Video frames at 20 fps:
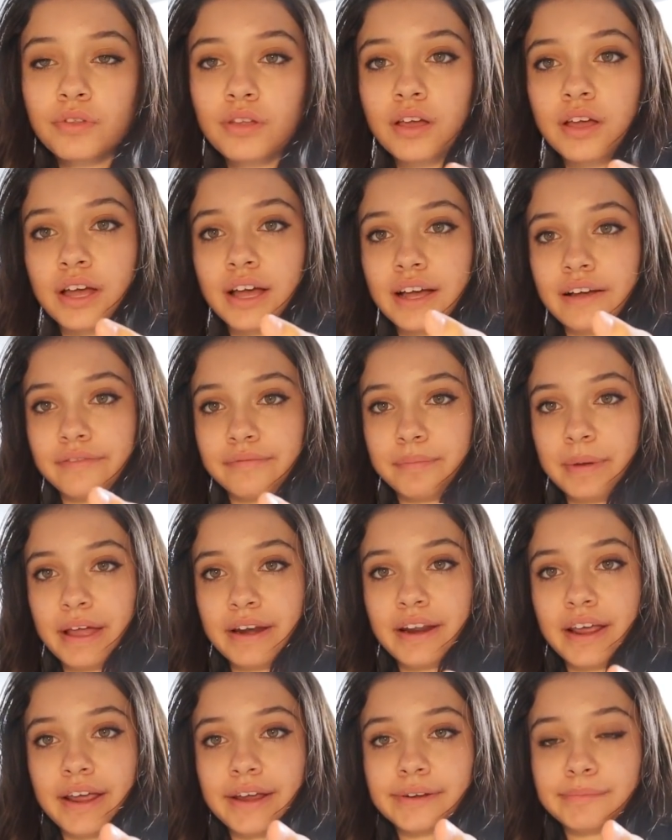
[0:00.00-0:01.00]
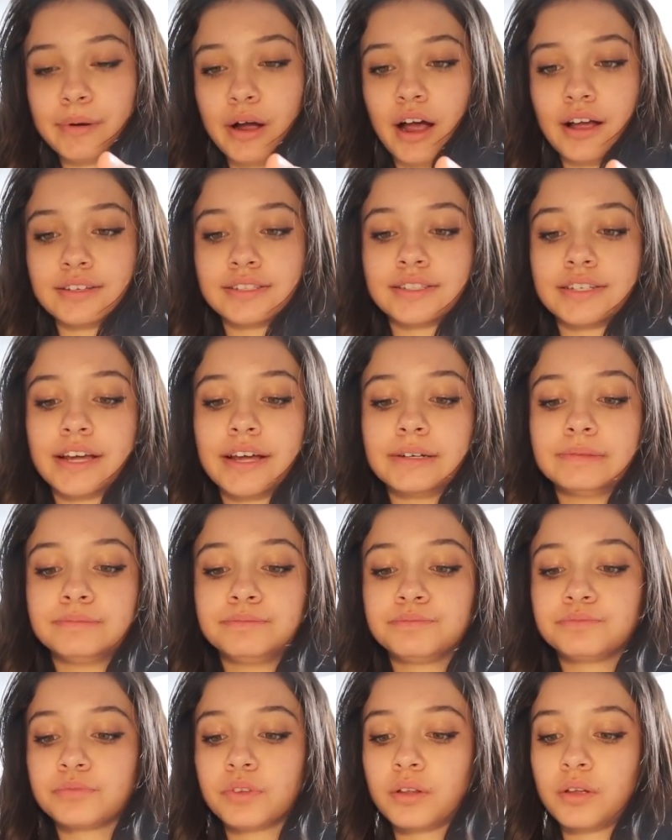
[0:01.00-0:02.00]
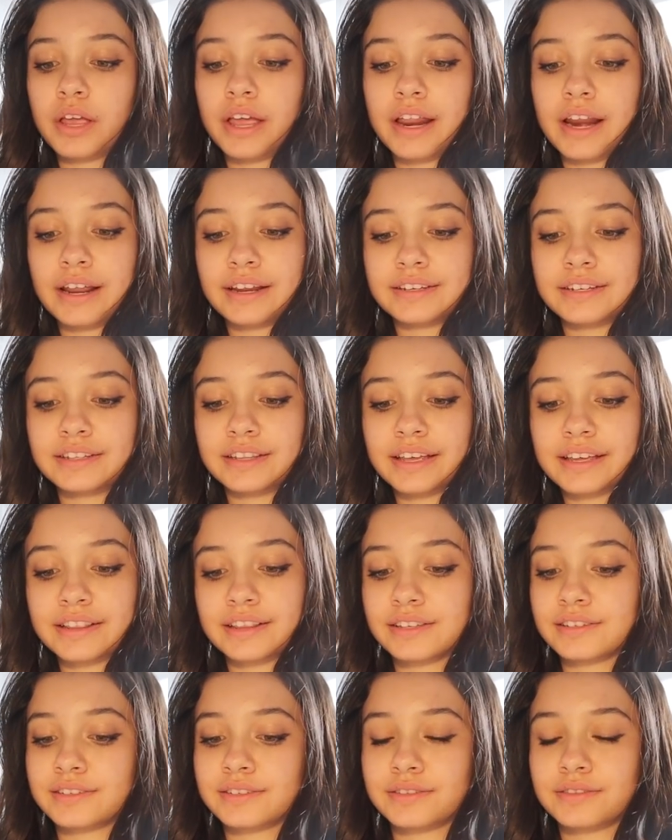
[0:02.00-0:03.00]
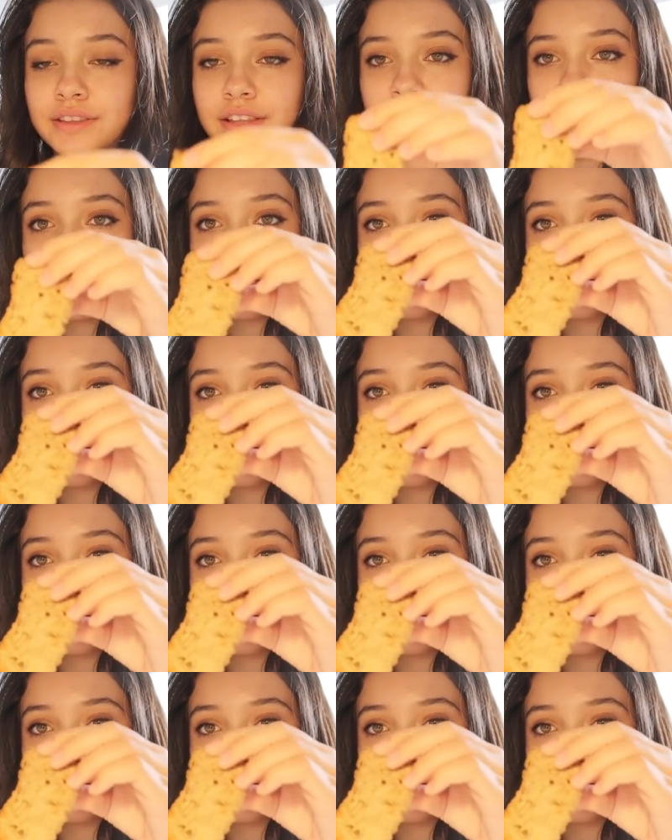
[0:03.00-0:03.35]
I have penne pasta, and I did like this thing.